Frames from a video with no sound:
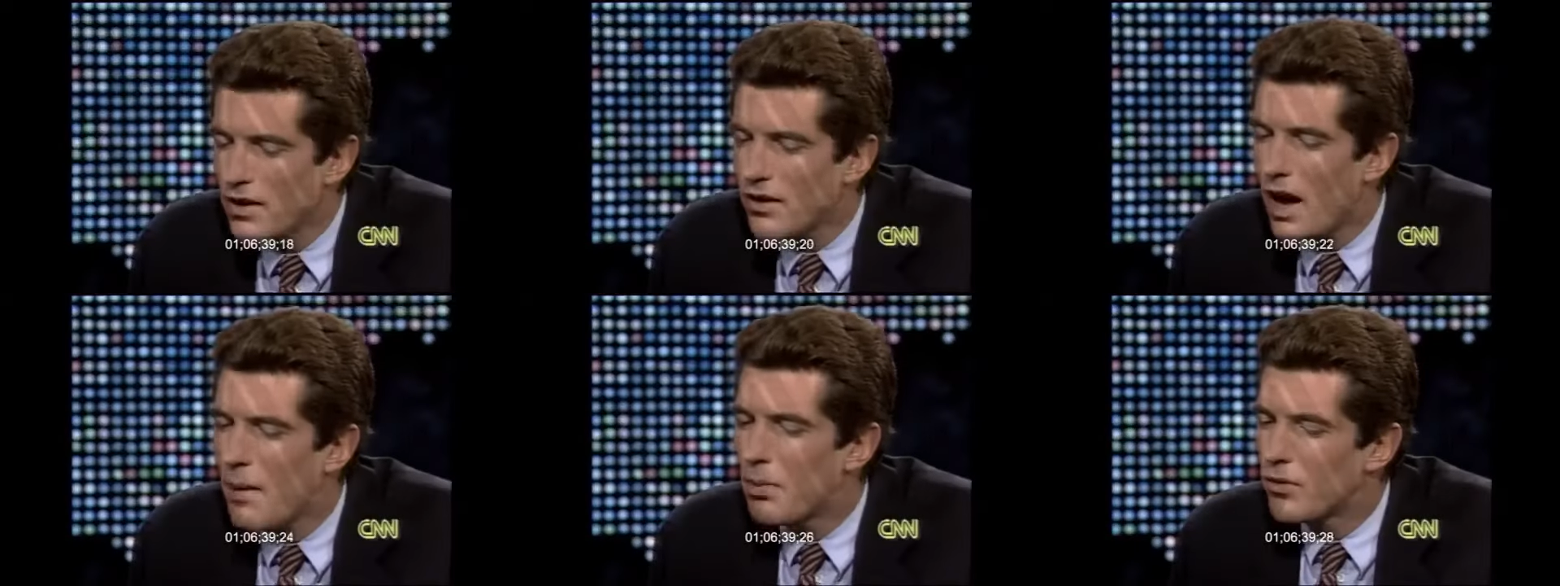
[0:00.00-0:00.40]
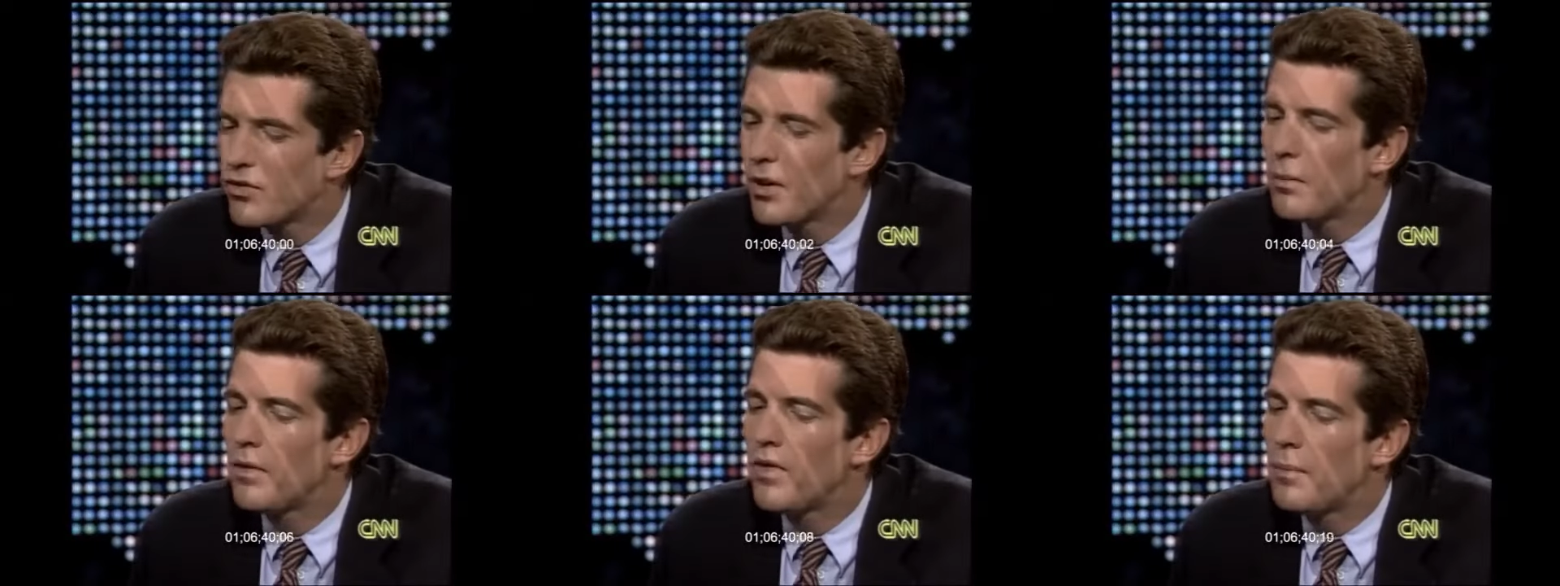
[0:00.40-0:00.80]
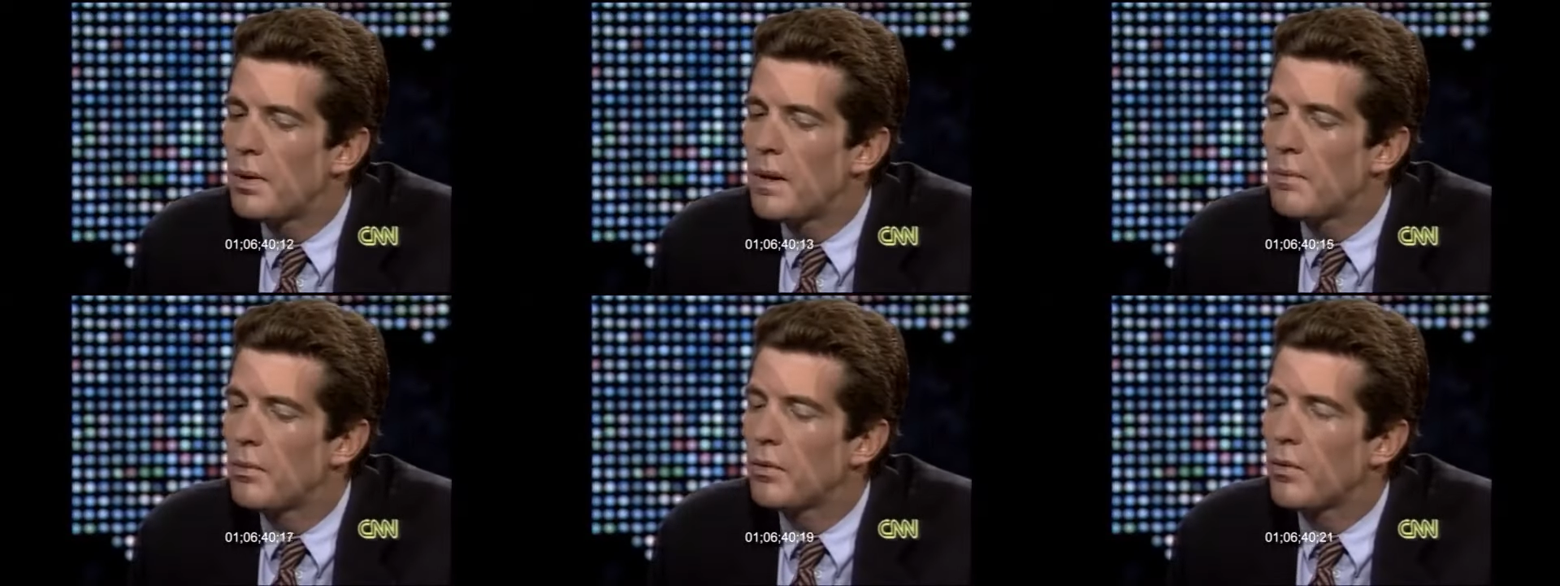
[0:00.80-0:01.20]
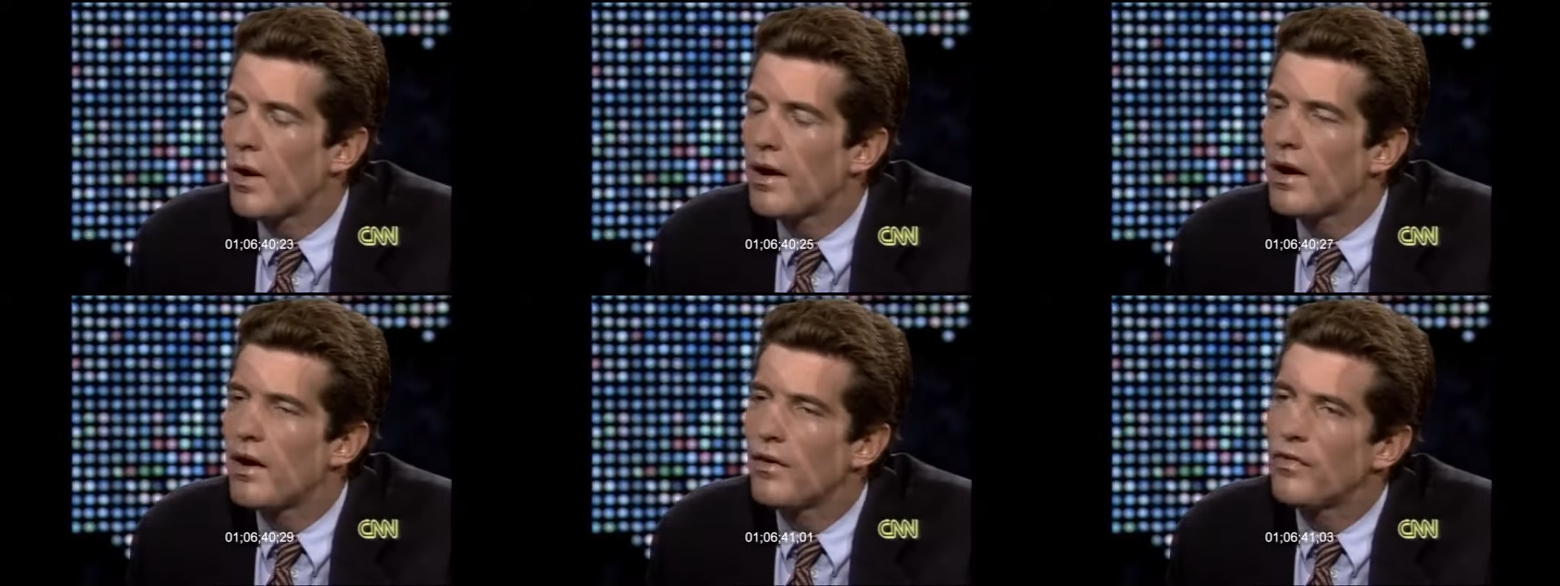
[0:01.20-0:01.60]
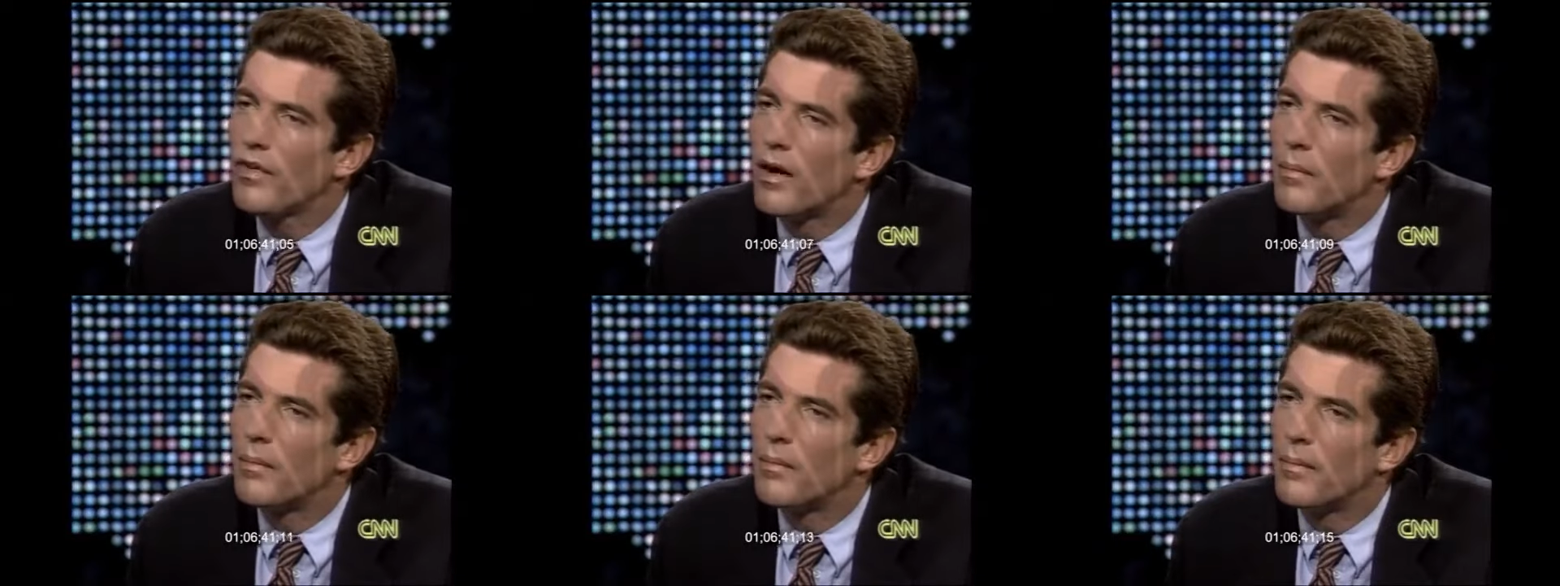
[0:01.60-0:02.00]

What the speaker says: type, or someone that people would want to hear from.